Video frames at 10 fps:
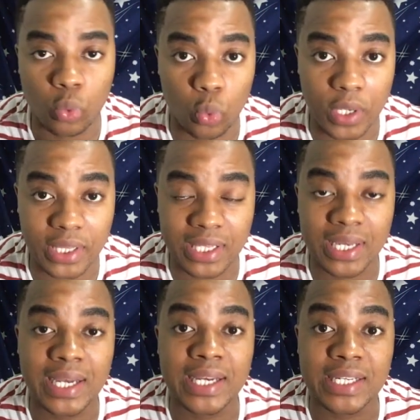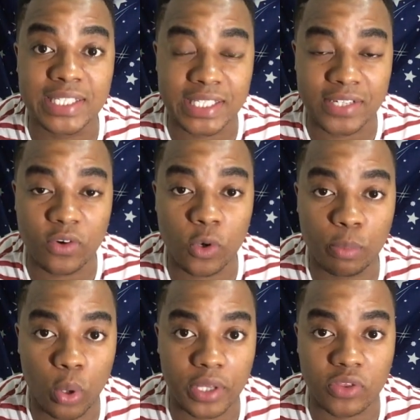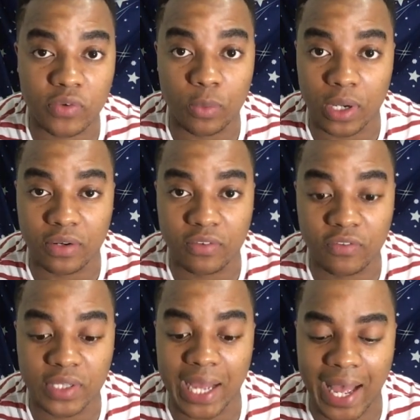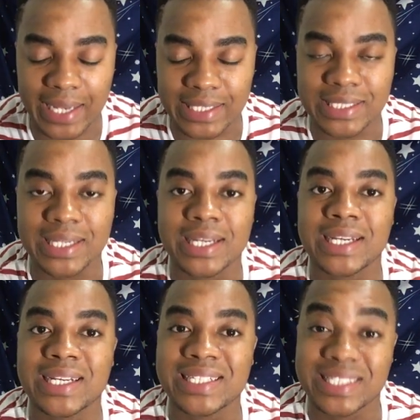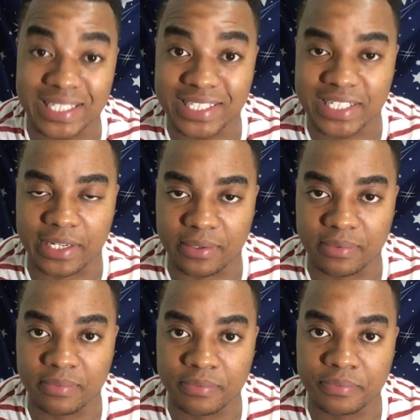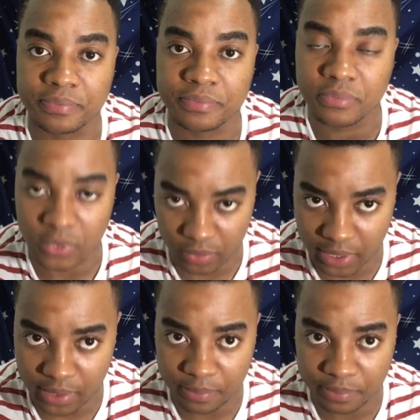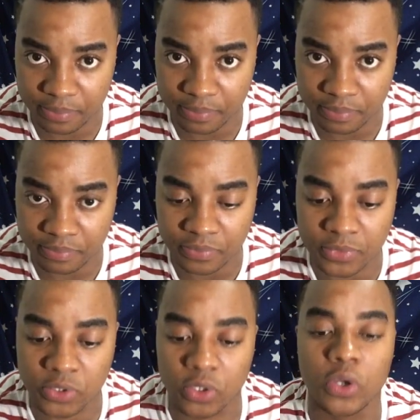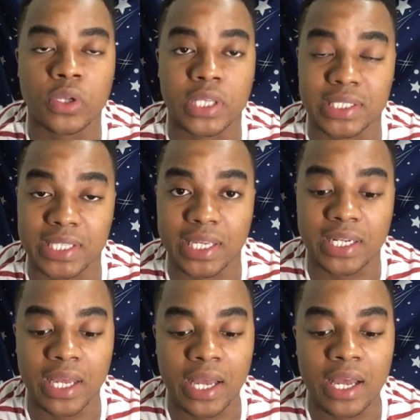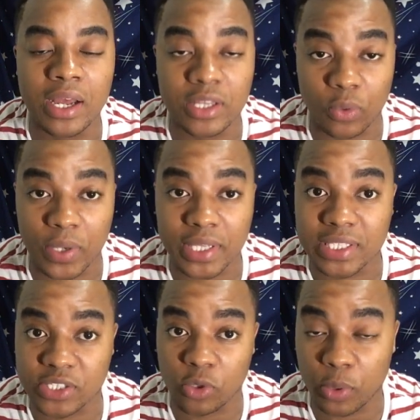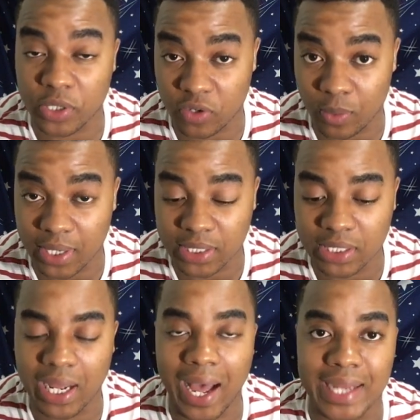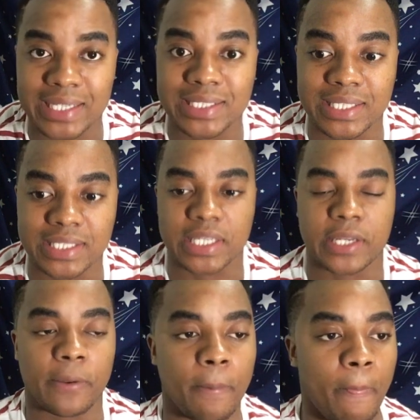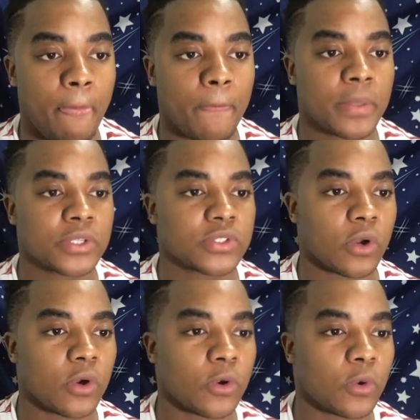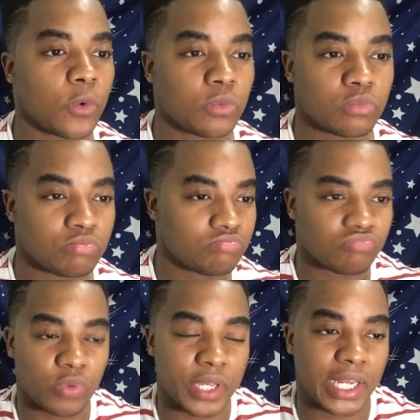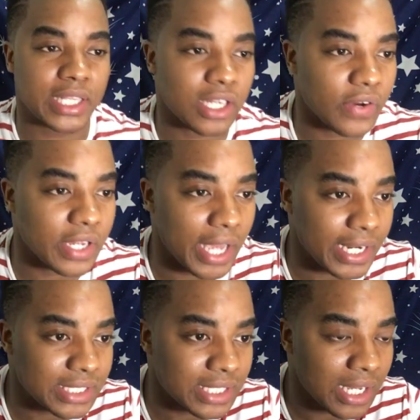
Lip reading: width 0.31, for the height 16. Okay, so that's again the width 0.31, height 16. So we can either create